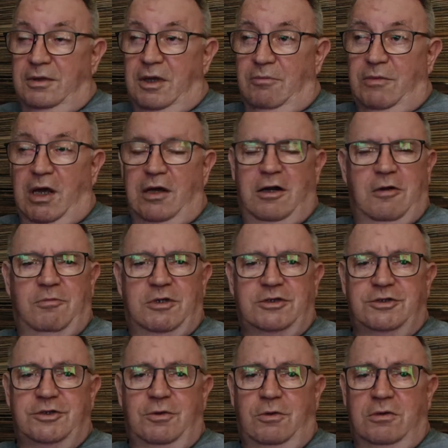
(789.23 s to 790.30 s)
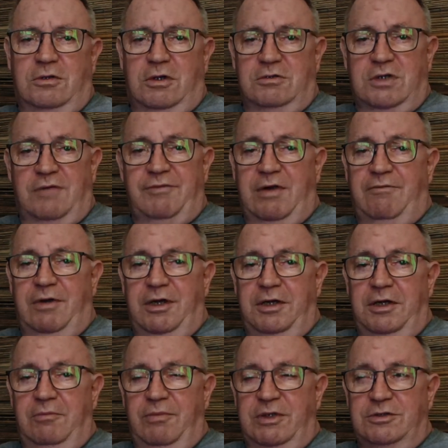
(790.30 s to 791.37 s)
I'm not 100% sure because I've never
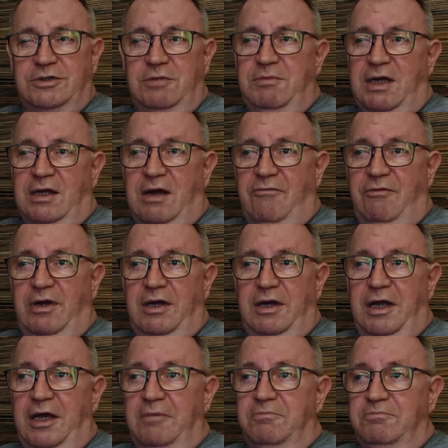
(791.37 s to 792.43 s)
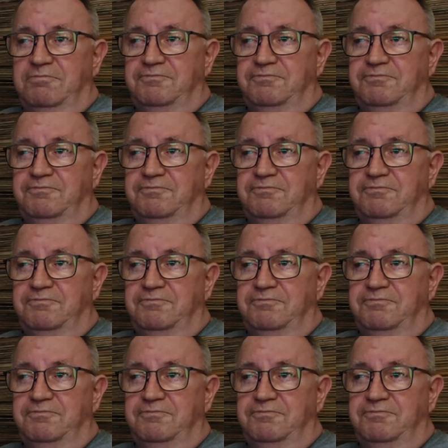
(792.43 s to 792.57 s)
done it, but it seems like I've read that.